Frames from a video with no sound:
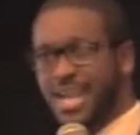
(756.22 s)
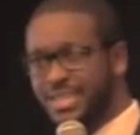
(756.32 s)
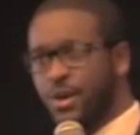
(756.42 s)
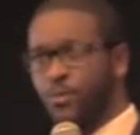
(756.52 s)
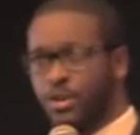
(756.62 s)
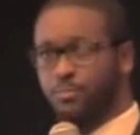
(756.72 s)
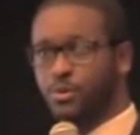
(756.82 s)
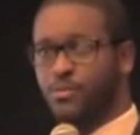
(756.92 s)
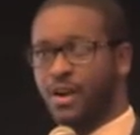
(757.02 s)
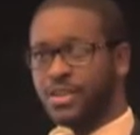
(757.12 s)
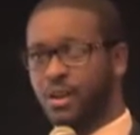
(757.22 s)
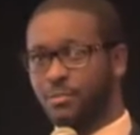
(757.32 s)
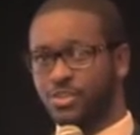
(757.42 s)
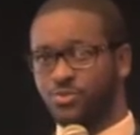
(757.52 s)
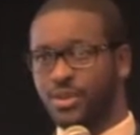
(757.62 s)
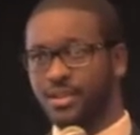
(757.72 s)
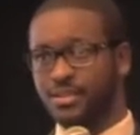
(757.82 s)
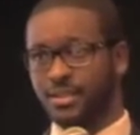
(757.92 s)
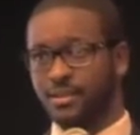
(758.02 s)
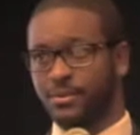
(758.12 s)
yes, I want to improve our young men's reading
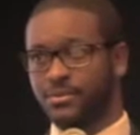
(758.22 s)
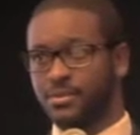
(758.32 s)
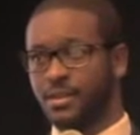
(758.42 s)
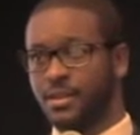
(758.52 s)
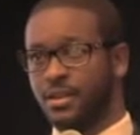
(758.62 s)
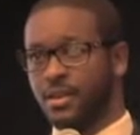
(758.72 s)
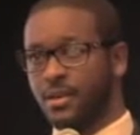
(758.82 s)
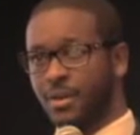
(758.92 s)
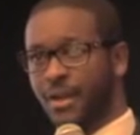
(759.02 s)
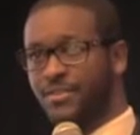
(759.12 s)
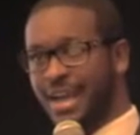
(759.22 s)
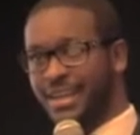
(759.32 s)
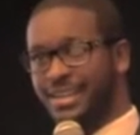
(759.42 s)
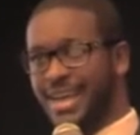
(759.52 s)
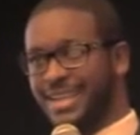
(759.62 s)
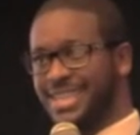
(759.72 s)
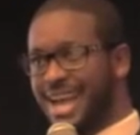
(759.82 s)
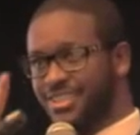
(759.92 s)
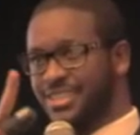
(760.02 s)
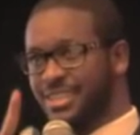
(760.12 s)
skills, but I've got to connect
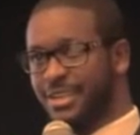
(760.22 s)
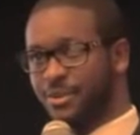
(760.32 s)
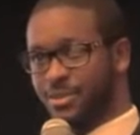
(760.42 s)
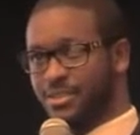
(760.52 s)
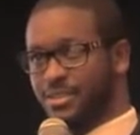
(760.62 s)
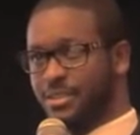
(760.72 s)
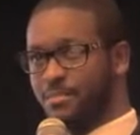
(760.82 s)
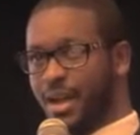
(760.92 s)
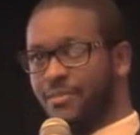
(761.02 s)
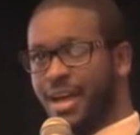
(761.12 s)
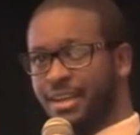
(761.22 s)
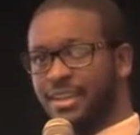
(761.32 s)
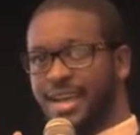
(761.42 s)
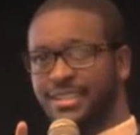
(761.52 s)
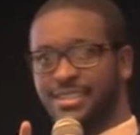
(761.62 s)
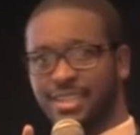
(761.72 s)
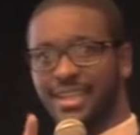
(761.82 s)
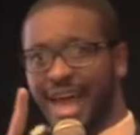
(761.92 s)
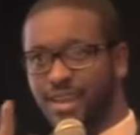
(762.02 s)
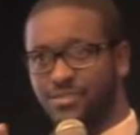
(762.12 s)
not just literacy, but I've got to connect it to
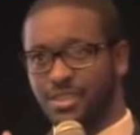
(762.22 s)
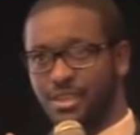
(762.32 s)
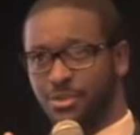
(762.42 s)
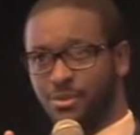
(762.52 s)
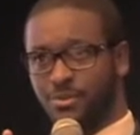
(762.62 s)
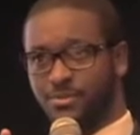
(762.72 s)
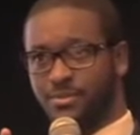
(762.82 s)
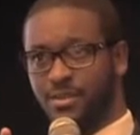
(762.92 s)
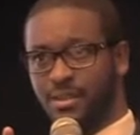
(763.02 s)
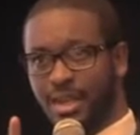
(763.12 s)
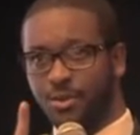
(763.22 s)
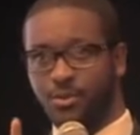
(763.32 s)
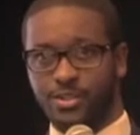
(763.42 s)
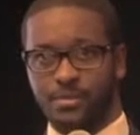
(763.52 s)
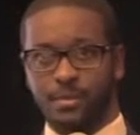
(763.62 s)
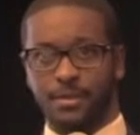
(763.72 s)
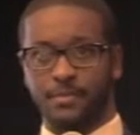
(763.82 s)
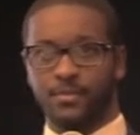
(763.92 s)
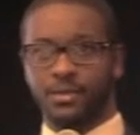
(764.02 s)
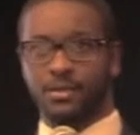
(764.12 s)
life skills enrichment
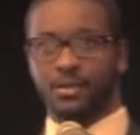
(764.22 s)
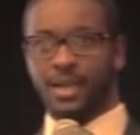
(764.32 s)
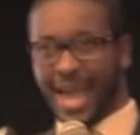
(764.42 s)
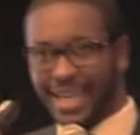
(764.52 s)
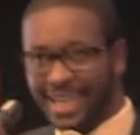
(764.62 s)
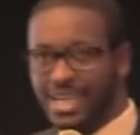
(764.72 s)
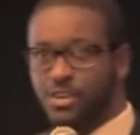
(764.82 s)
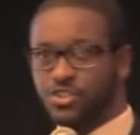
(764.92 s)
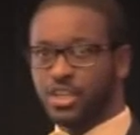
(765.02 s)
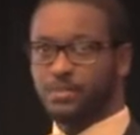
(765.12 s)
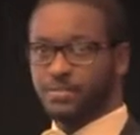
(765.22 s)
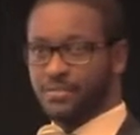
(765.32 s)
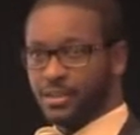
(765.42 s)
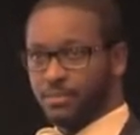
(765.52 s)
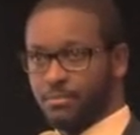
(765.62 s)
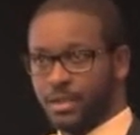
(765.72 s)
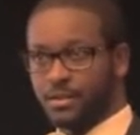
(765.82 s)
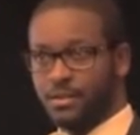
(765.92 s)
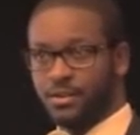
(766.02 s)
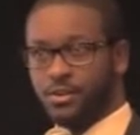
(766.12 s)
and leadership development,
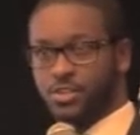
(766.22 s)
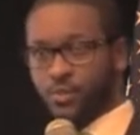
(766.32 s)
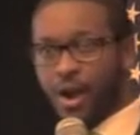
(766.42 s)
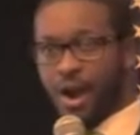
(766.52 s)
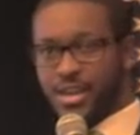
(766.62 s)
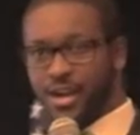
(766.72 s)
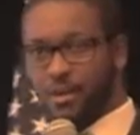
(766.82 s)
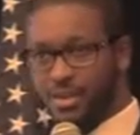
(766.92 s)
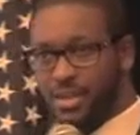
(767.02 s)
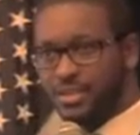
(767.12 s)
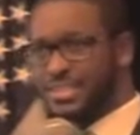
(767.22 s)
to where our young men